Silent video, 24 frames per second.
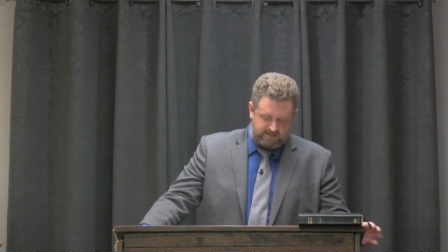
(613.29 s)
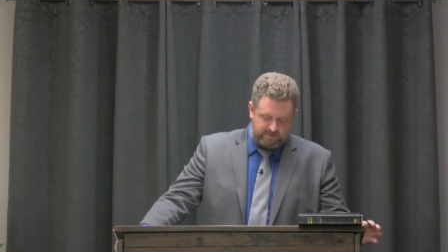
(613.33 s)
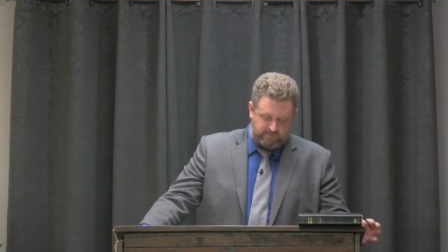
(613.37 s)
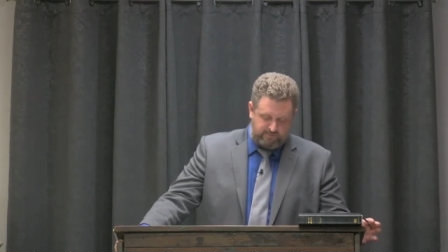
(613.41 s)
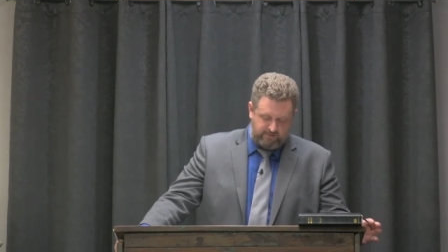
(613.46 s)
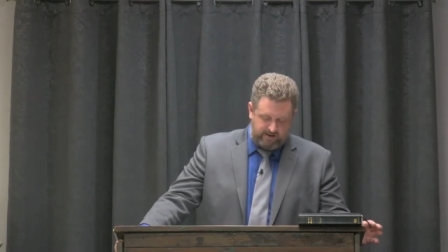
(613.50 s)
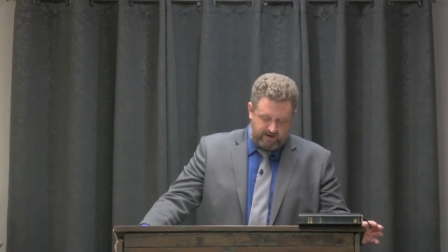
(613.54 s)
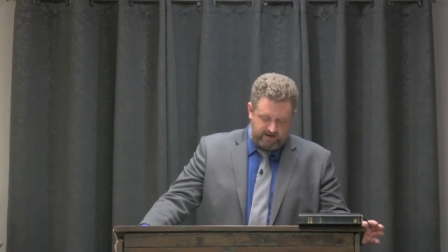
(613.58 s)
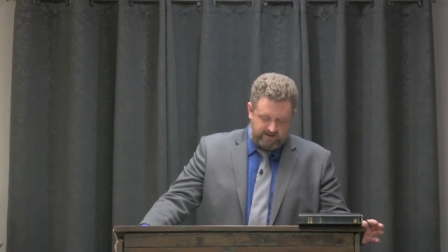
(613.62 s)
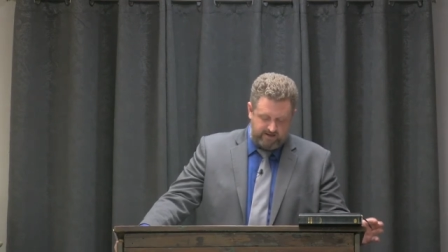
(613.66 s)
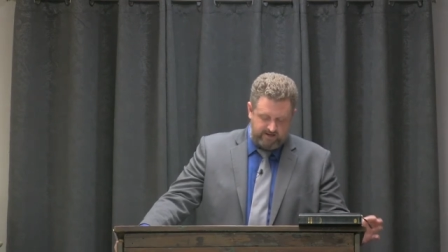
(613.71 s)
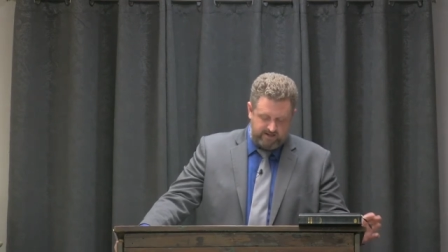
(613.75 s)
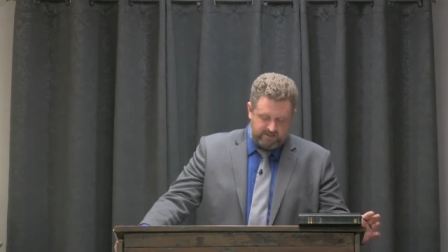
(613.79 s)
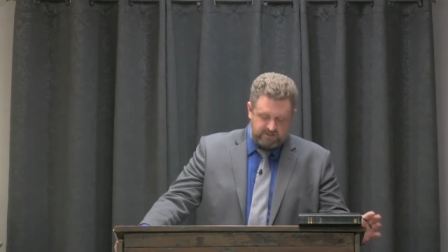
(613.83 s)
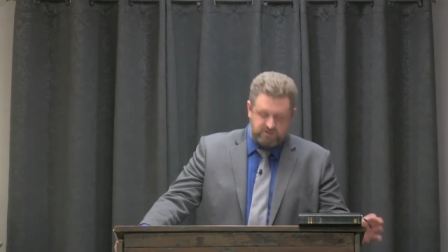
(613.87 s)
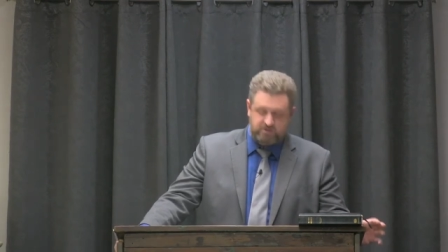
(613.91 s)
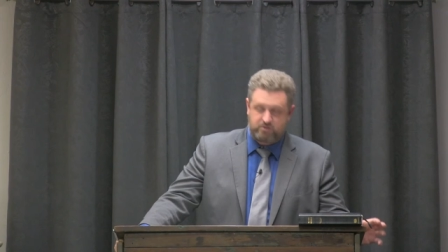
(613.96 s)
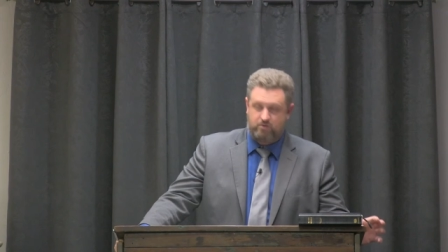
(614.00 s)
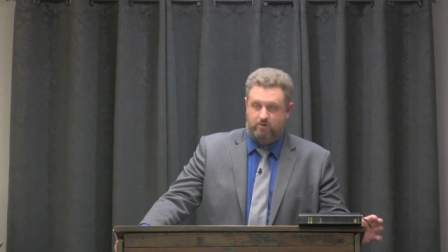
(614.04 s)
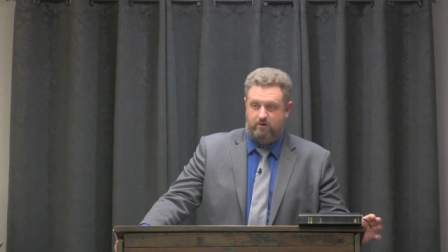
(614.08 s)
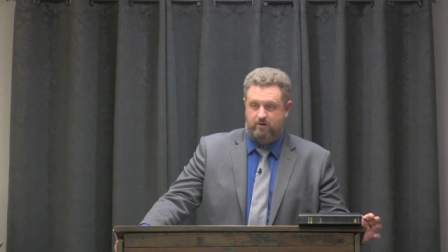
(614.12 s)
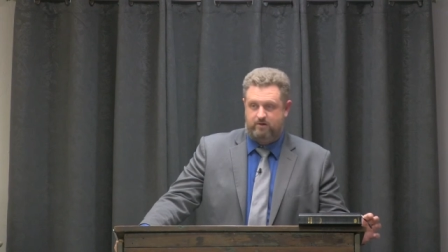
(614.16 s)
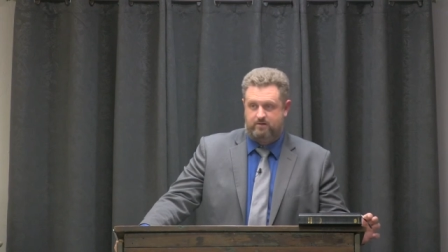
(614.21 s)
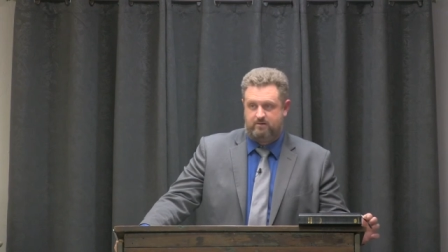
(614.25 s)
upon his
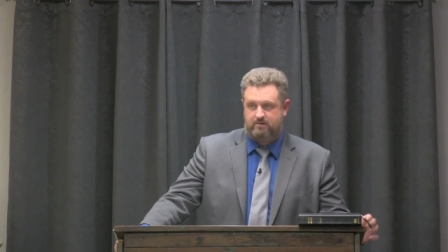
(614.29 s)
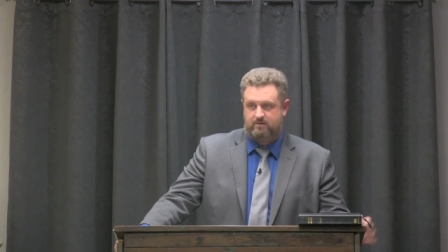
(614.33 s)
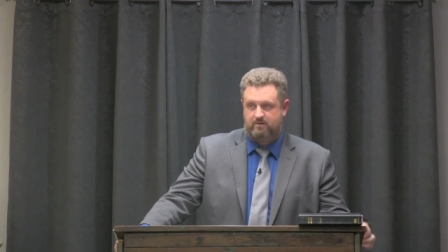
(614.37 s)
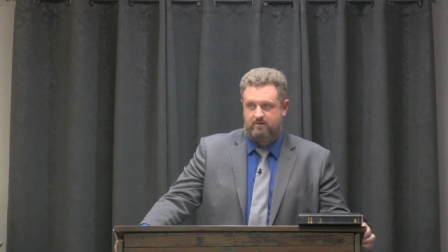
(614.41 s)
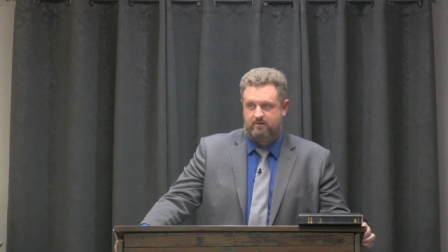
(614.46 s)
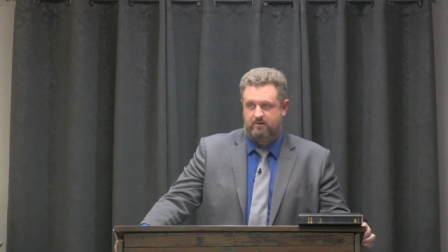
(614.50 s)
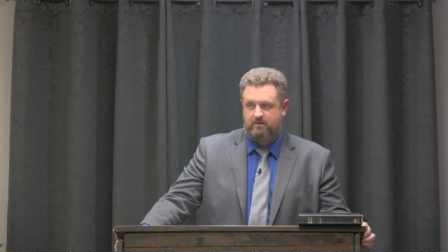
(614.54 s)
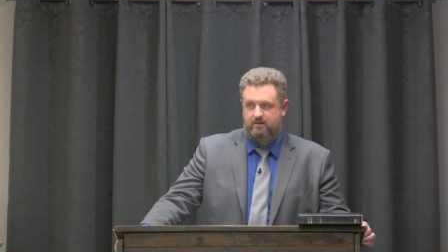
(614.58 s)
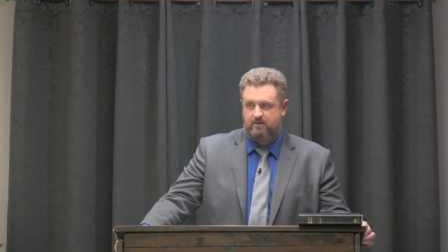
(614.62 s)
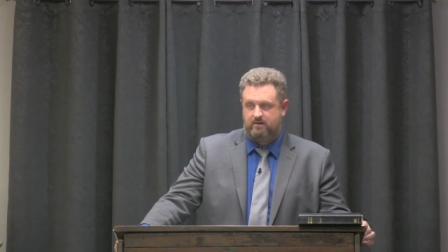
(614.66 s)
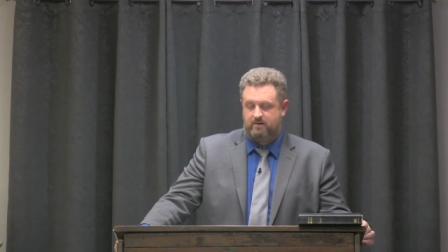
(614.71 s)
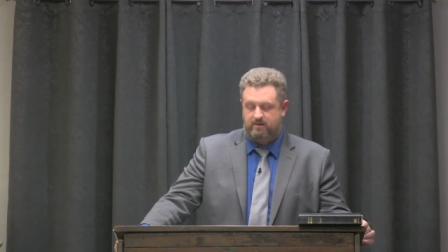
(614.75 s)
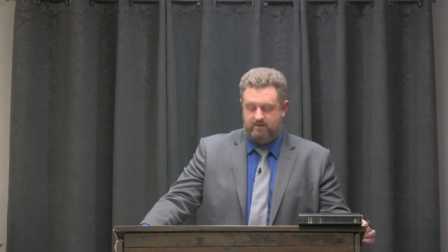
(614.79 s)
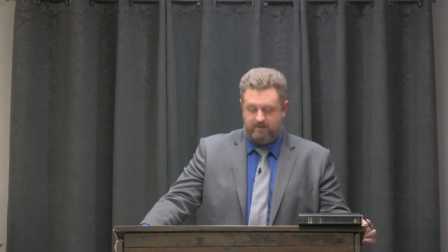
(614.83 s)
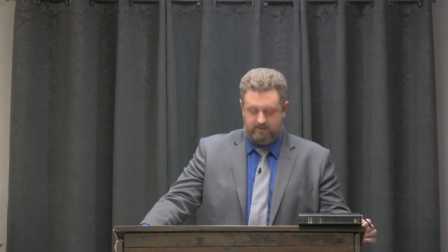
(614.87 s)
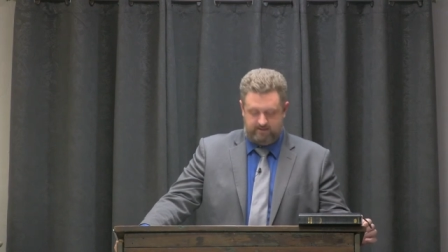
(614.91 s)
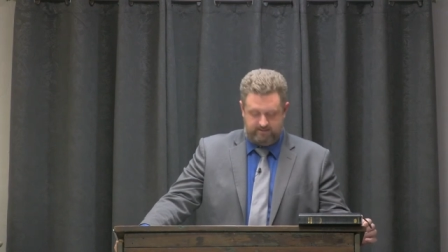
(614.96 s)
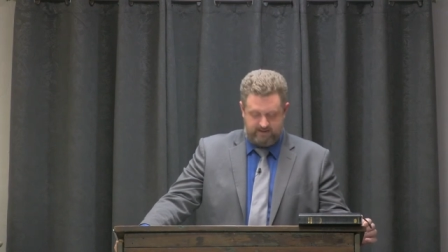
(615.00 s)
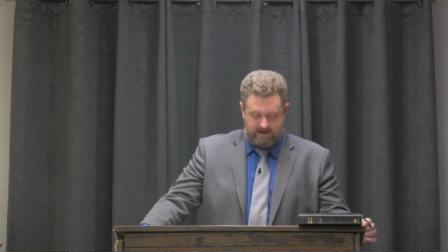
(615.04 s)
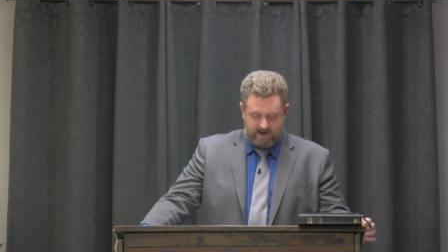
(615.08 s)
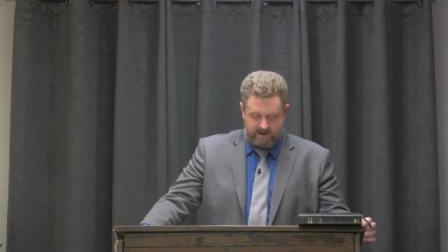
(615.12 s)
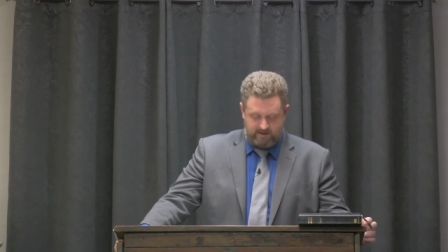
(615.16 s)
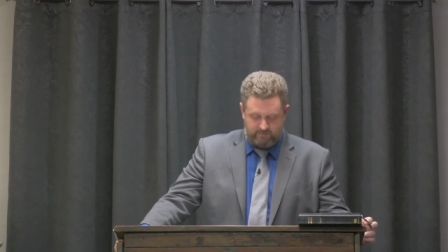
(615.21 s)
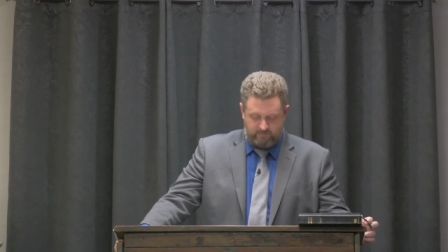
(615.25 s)
sword and
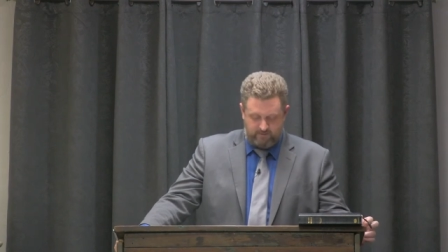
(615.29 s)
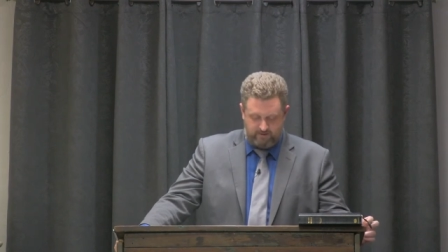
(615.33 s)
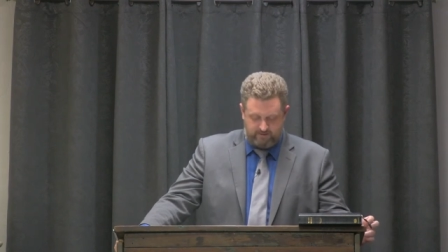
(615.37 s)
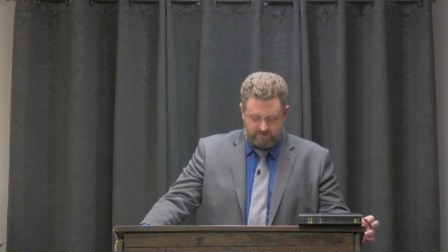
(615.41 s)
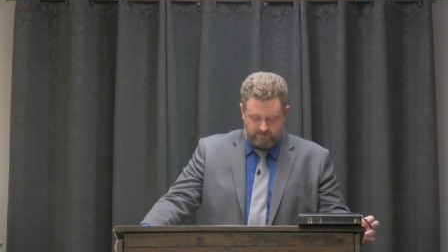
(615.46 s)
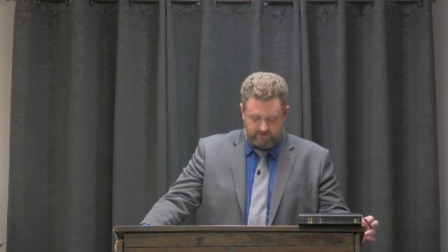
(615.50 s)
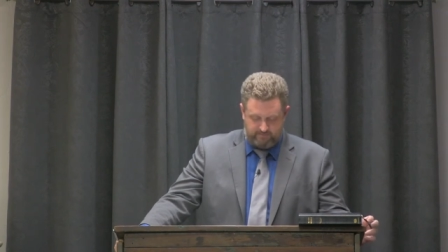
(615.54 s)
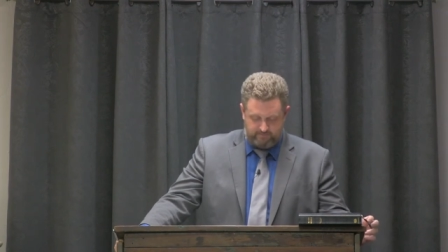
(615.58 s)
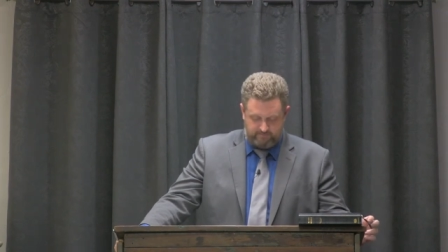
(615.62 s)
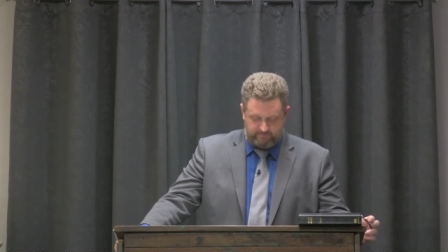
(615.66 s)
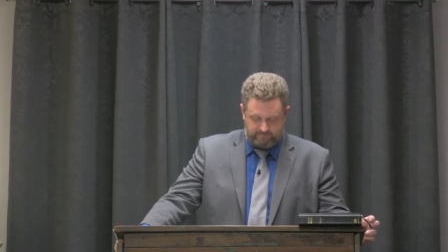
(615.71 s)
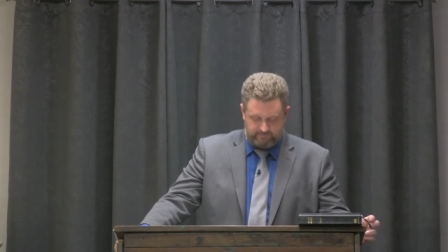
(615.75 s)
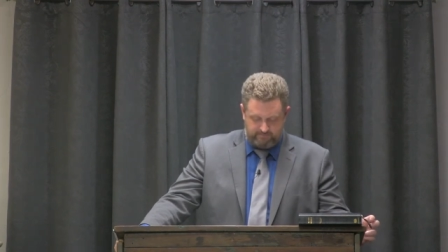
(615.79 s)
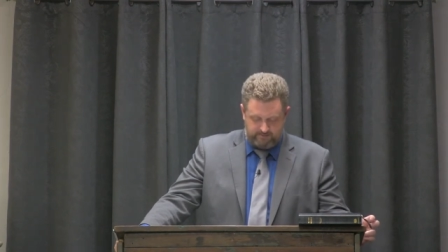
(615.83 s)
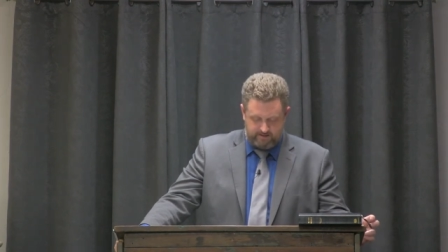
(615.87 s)
died with him.